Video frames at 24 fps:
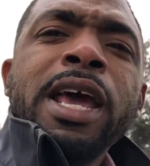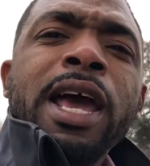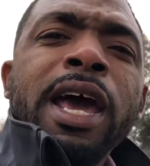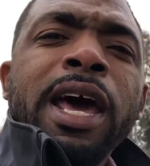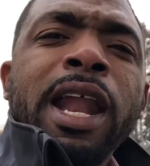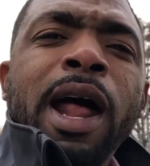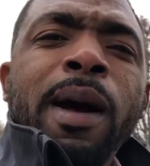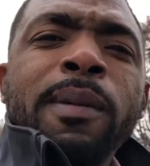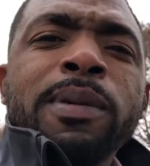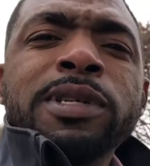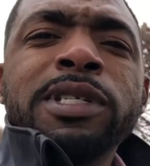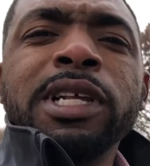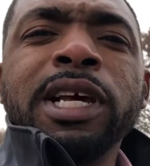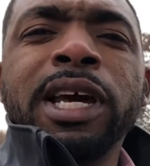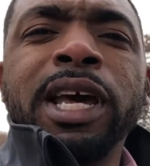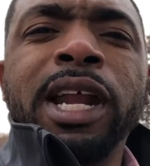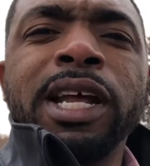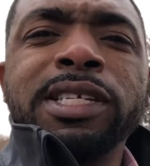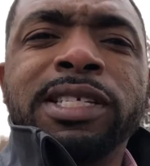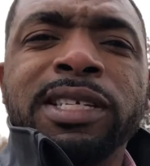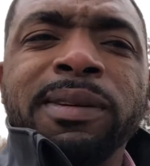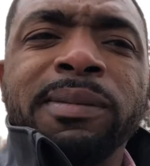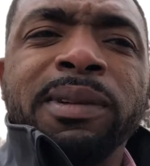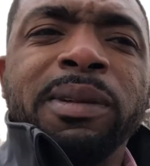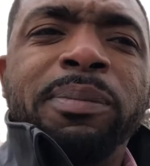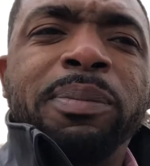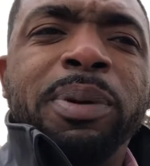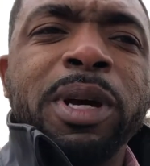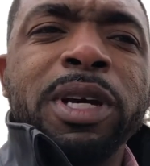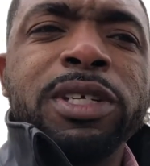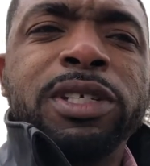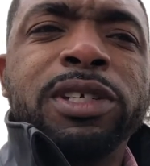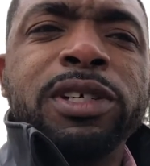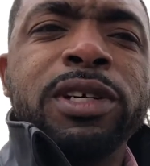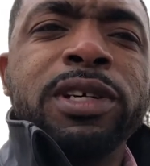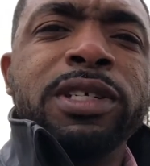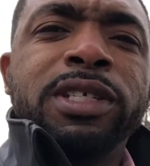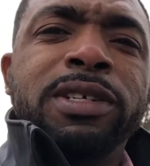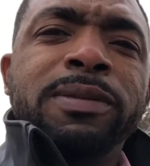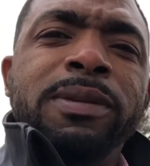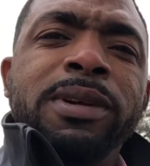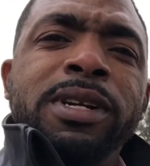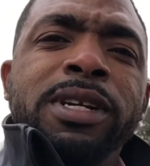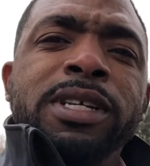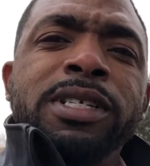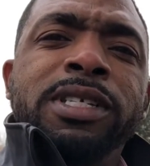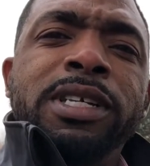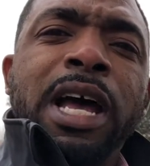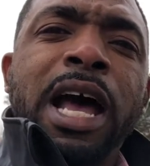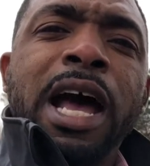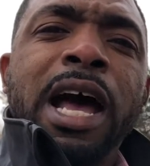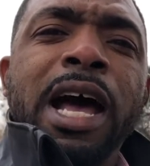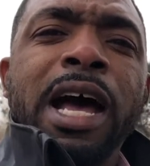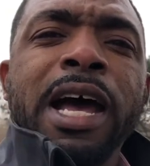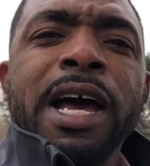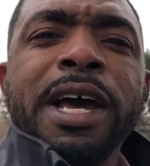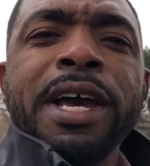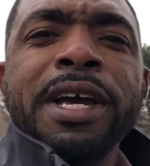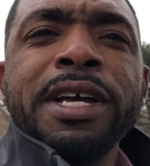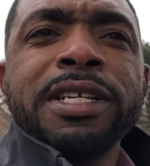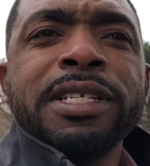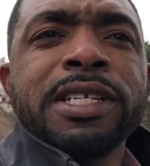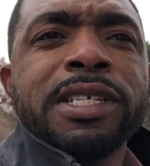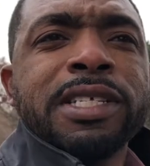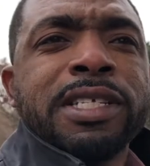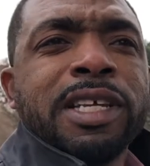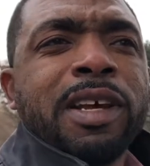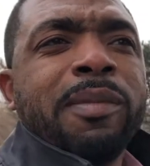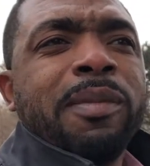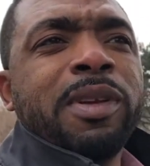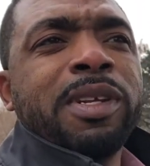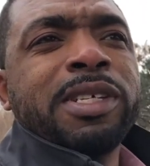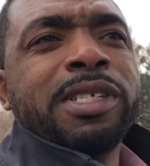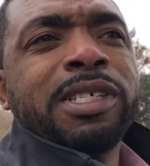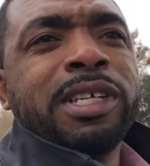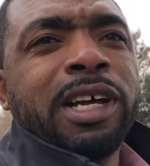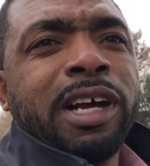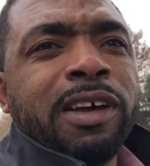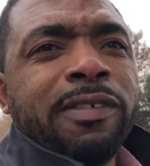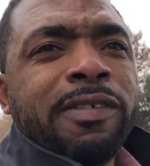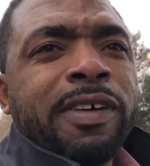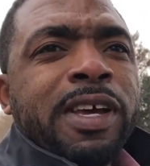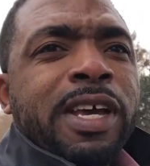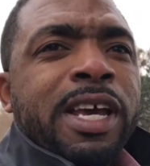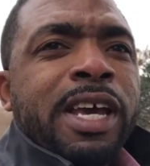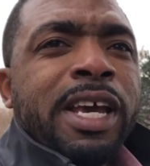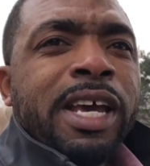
and I was looking at some of the pictures, some of the designs, and some of the stuff.